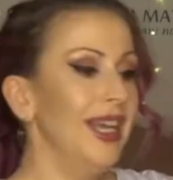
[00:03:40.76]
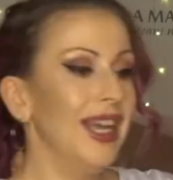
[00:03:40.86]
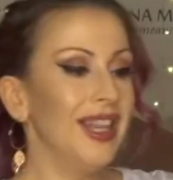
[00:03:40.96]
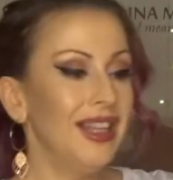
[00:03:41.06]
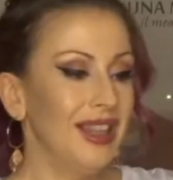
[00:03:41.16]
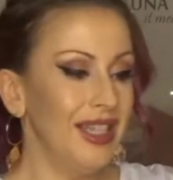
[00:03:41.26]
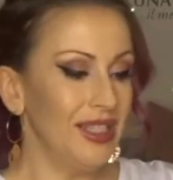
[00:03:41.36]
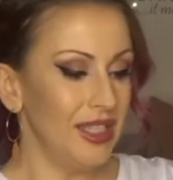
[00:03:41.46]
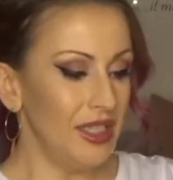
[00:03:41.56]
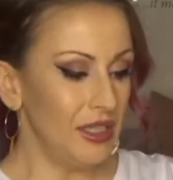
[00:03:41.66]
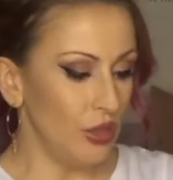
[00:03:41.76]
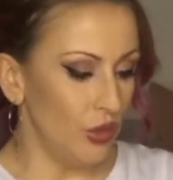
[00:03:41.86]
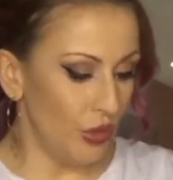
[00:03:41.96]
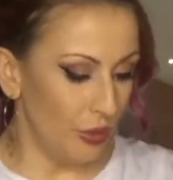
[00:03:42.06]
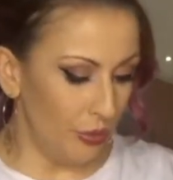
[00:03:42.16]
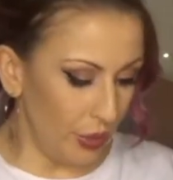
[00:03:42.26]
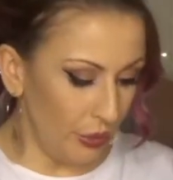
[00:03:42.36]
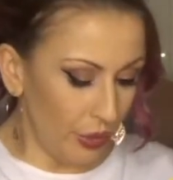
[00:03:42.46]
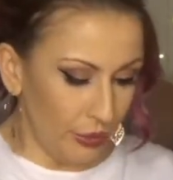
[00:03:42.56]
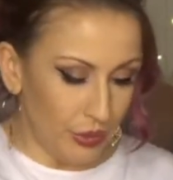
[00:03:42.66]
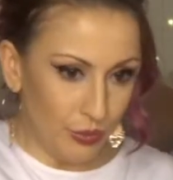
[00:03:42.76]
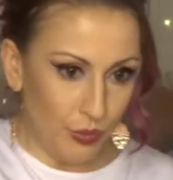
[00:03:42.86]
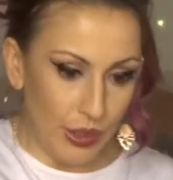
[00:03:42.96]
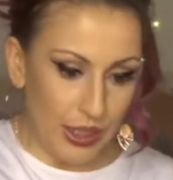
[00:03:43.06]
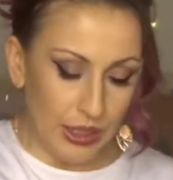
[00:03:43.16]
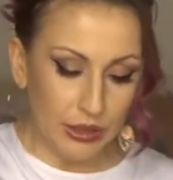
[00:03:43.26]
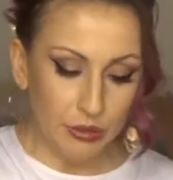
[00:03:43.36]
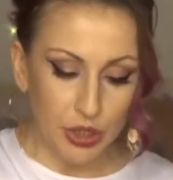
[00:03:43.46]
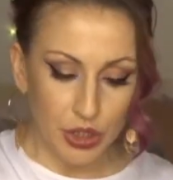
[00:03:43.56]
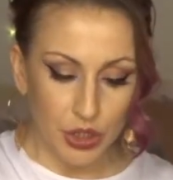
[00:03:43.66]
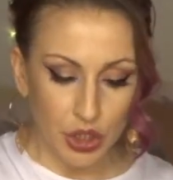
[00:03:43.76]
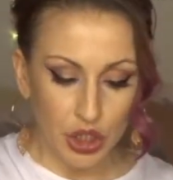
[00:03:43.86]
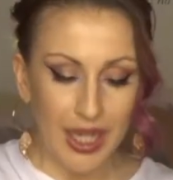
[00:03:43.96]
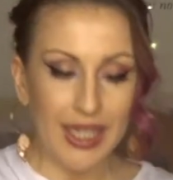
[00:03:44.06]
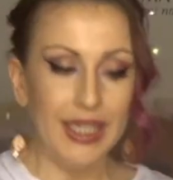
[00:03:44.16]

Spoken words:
I think this is another Boohoo as well. Let me just check.